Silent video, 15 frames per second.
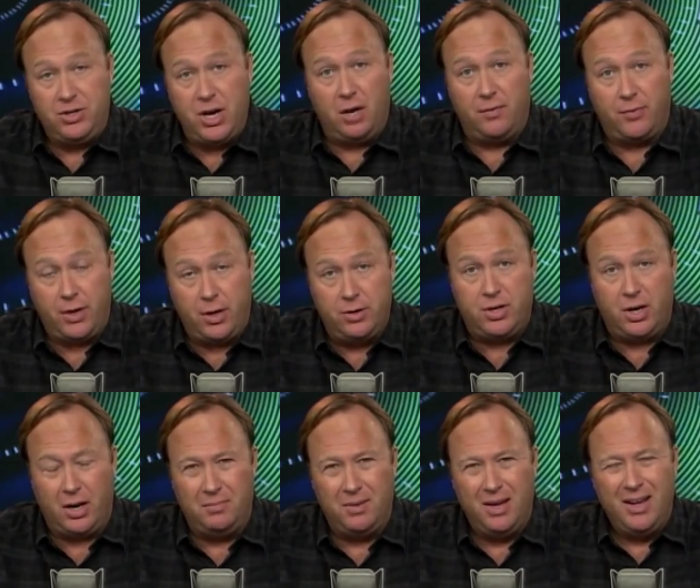jail for
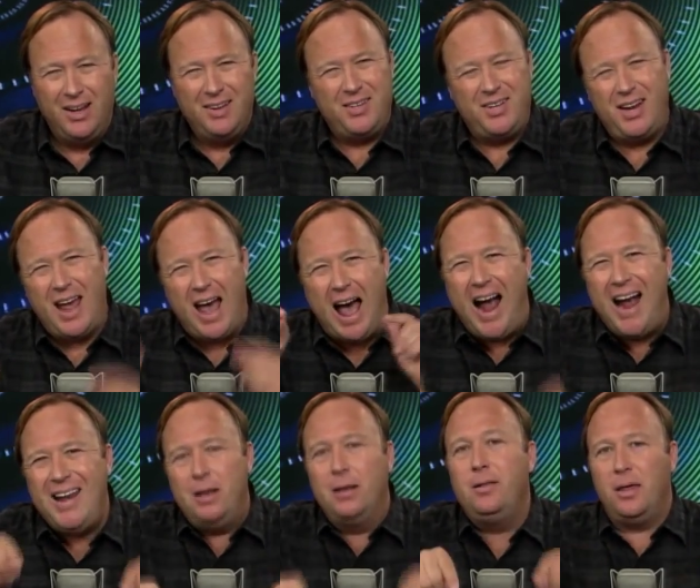using them. See, I
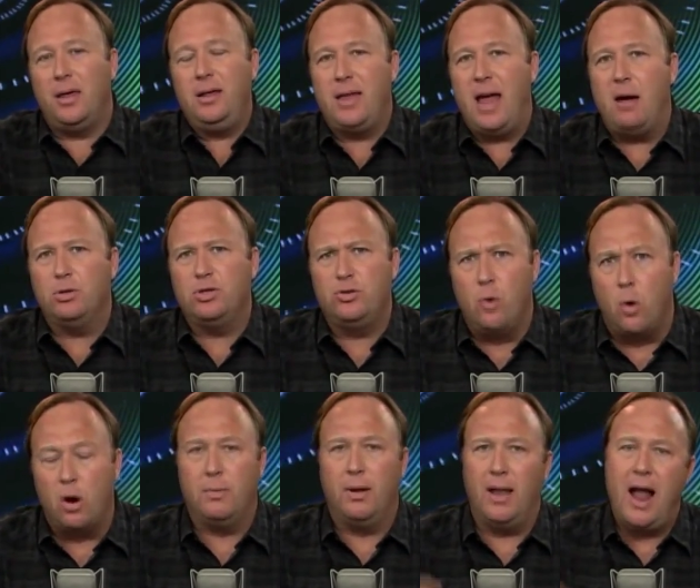didn't think that was
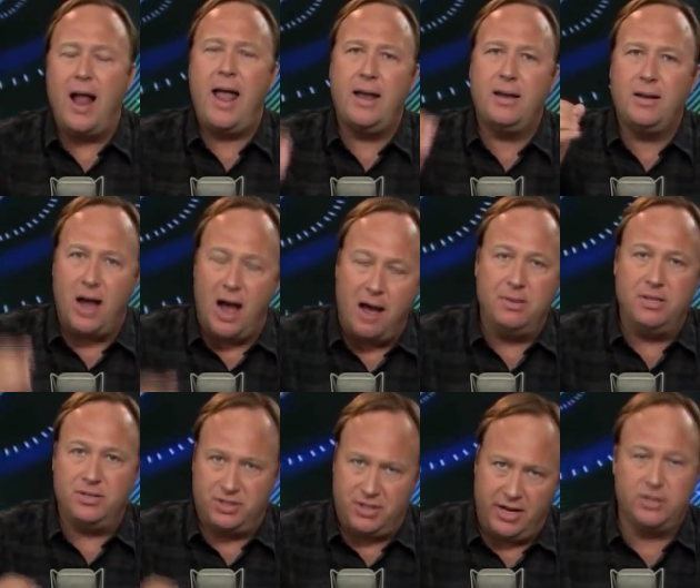normal. I had
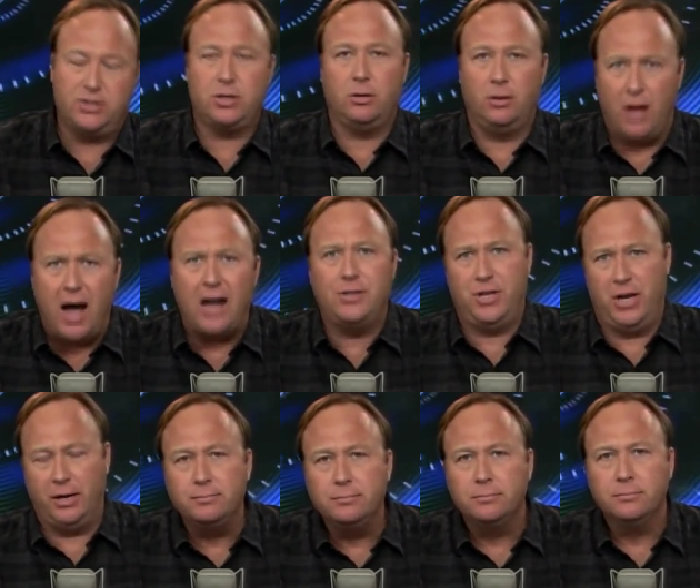common sense or
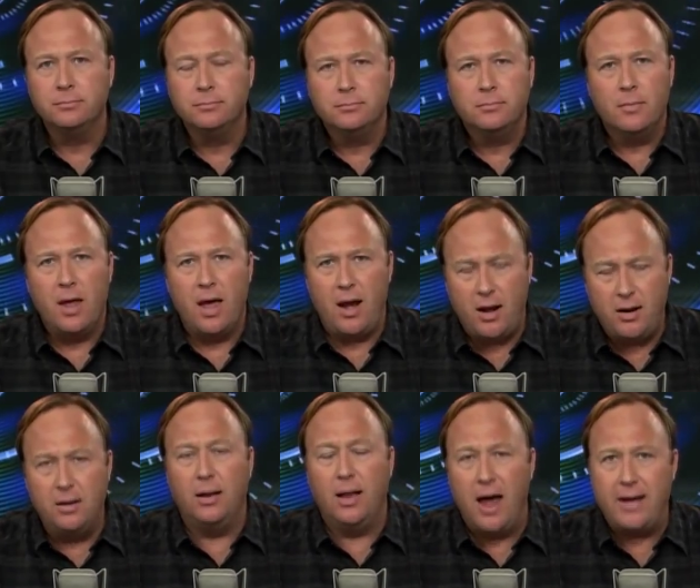logic, and I
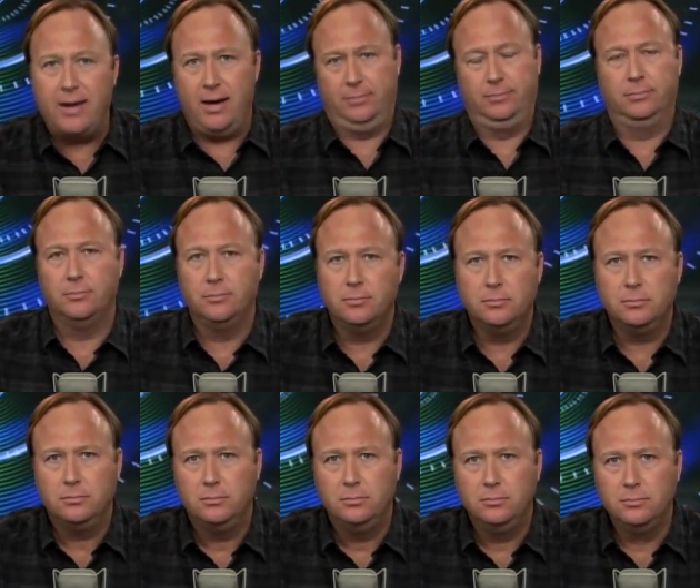didn't like it.
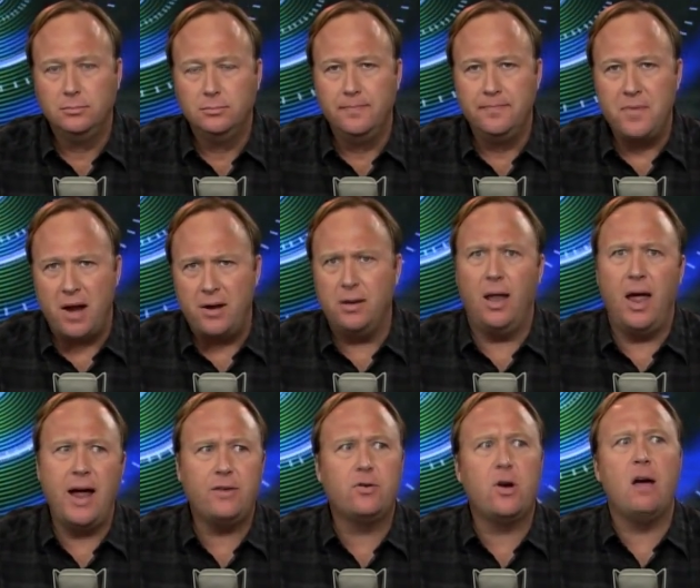I didn't
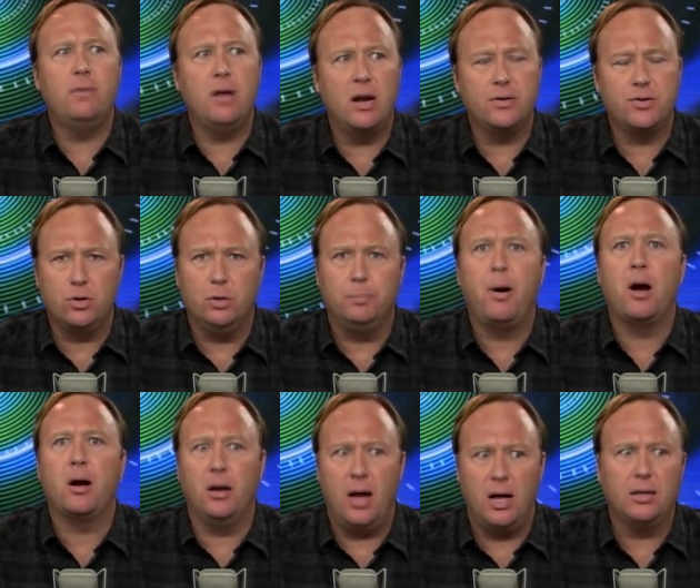like driving out of the school
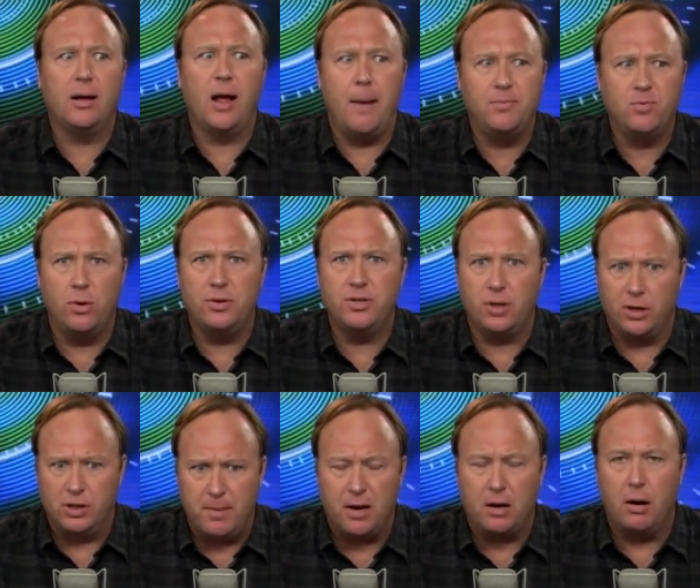parking lot and the cops wanting to
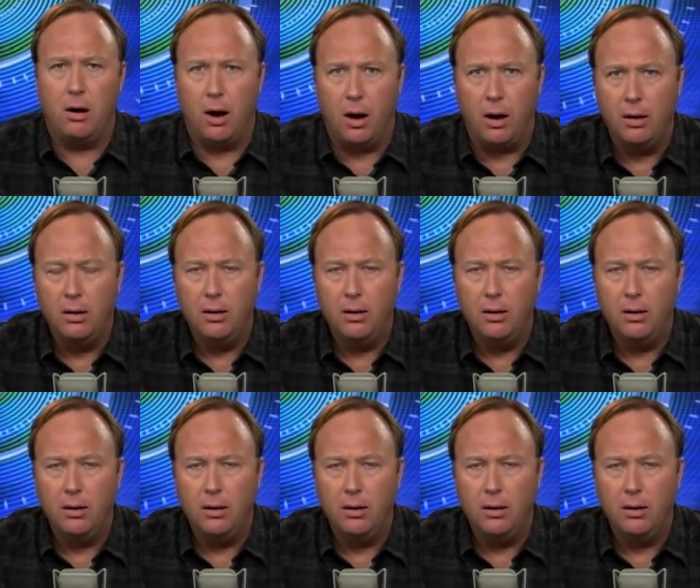search my car